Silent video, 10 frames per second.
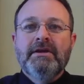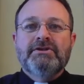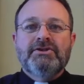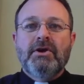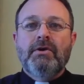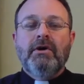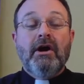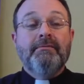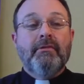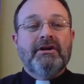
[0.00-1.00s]
So
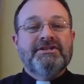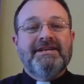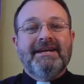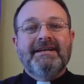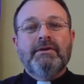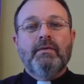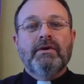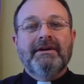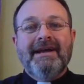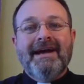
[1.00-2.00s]
on March 2nd, we're
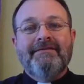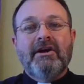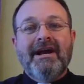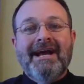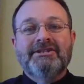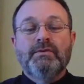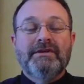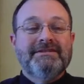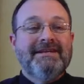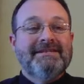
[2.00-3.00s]
going to have our Ash
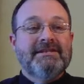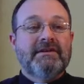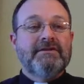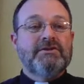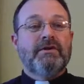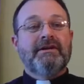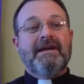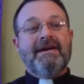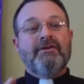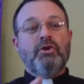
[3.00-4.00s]
Wednesday service. We're going to
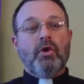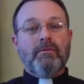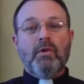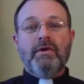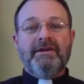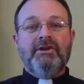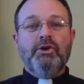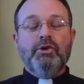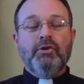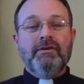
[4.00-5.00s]
have a normal one at
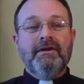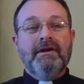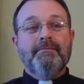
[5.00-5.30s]
noon.